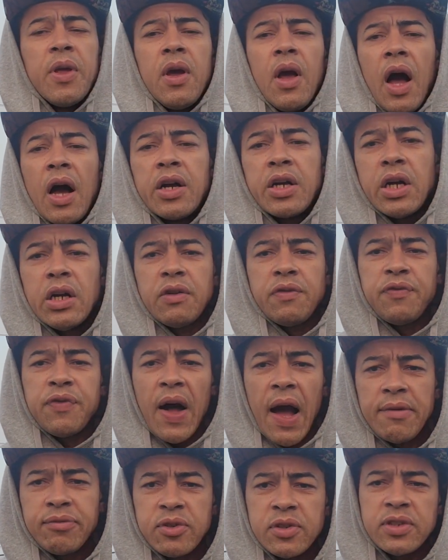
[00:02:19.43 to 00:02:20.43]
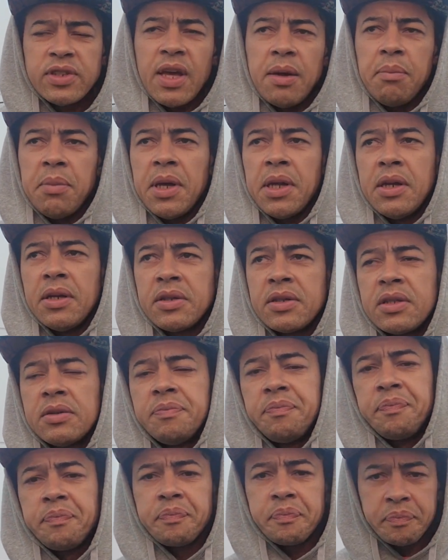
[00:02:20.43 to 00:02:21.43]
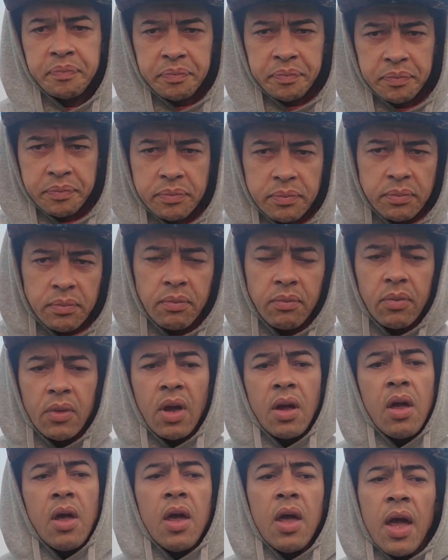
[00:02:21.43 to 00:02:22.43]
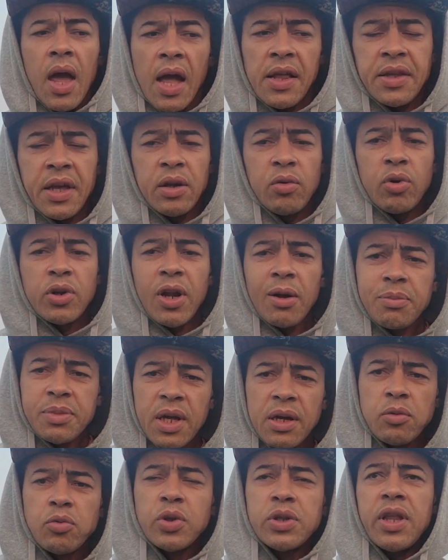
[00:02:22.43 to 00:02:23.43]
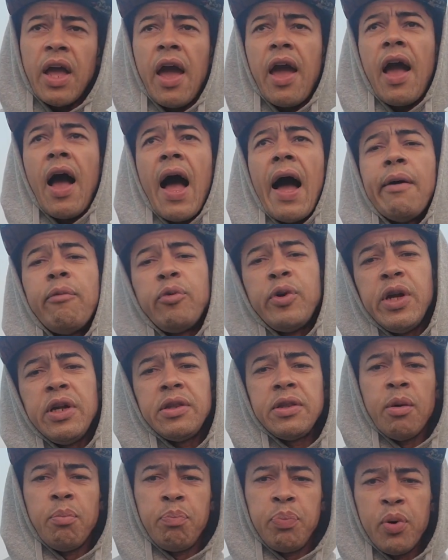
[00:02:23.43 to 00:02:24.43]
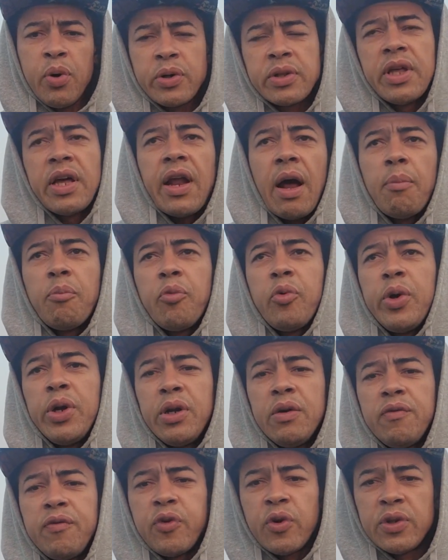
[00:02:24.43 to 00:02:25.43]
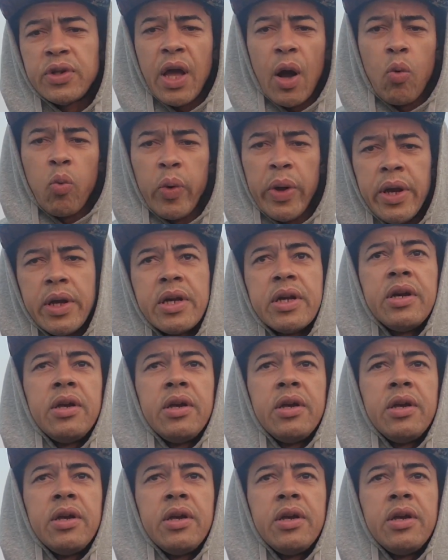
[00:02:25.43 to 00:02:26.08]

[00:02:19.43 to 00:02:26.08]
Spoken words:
a good 5 to 10 minutes. And then when I'm done with that, I read the book that I'm reading for that week.